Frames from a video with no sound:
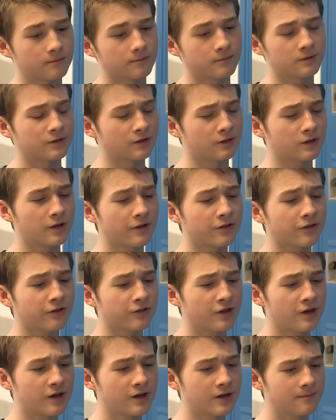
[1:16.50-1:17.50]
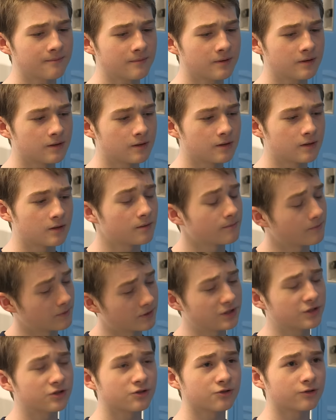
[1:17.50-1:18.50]
Getting class on time. My
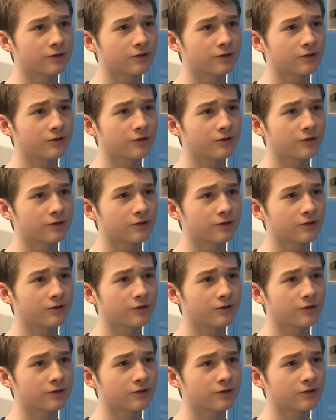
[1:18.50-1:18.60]
teacher's